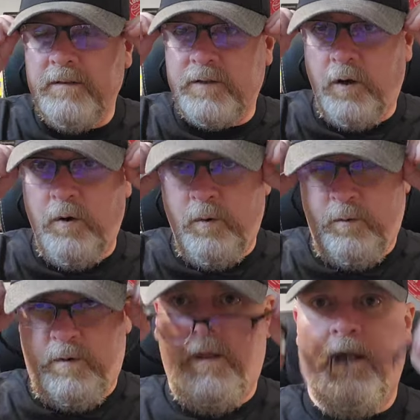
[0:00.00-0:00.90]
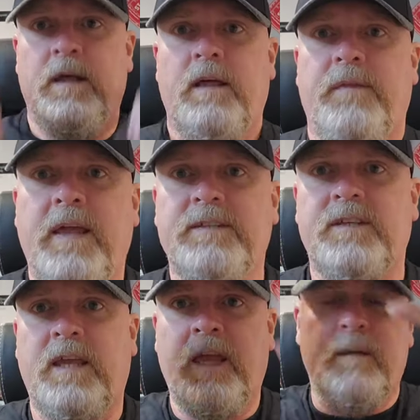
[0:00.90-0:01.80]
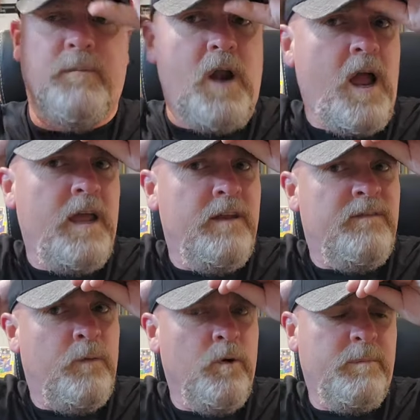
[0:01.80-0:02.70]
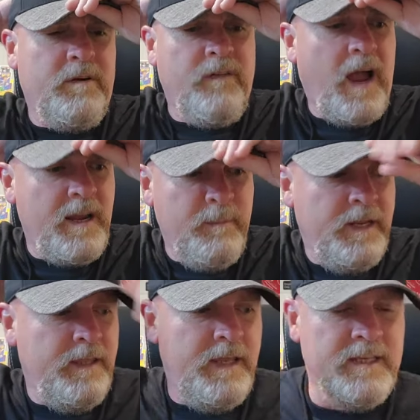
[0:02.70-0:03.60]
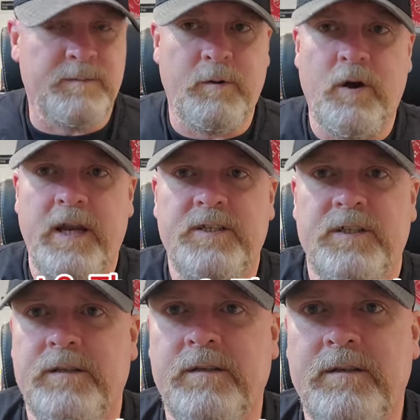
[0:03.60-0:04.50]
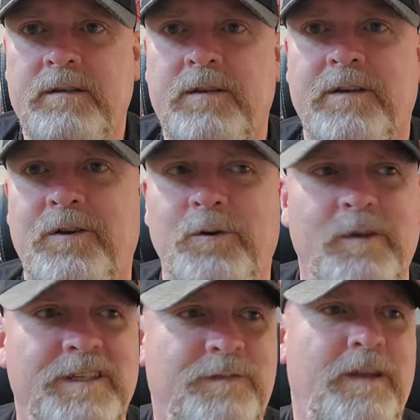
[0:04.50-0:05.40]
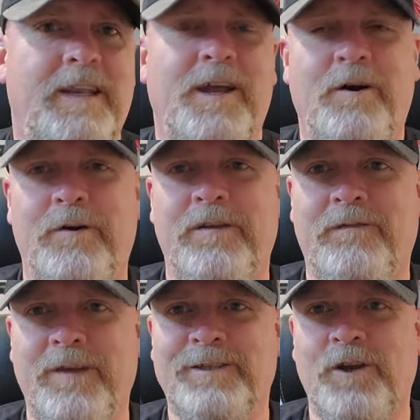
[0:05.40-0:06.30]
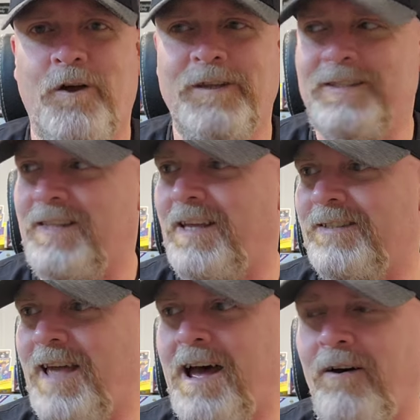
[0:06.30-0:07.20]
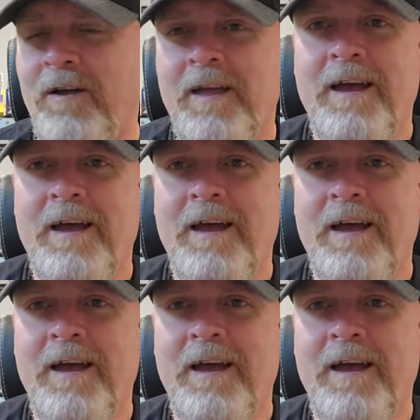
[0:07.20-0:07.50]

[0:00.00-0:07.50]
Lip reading: So thanks again, Brian, for providing me the inspiration to do this video and to fish all these things out.